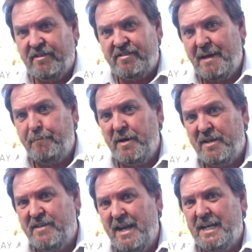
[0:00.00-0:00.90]
a separate
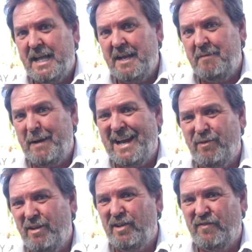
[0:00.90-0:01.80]
dedicated
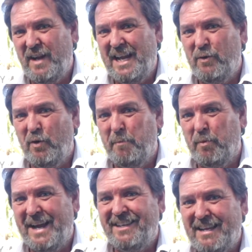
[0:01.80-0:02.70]
battery in this van called a
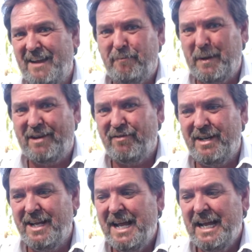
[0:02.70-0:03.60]
brake safe
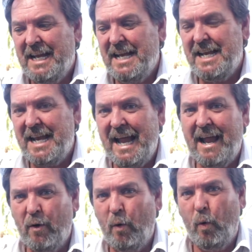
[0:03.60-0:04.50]
battery. It
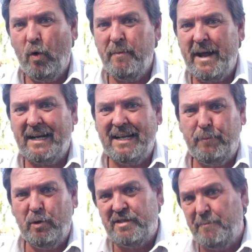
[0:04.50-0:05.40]
now automatically
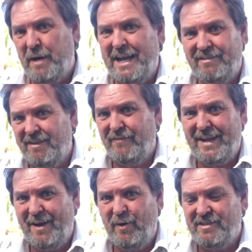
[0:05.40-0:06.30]
puts the brakes on the
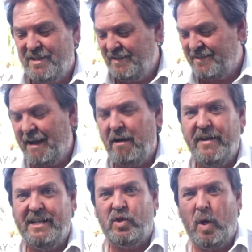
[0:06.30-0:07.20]
van on, so this
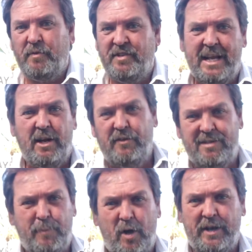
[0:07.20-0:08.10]
caravan stops dead on the
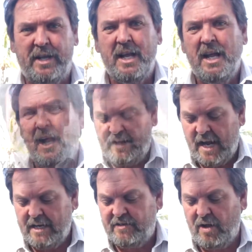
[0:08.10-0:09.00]
spot. The
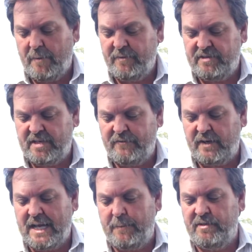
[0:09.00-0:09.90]
only time this ever
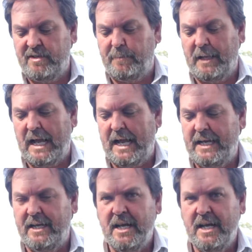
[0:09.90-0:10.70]
comes into play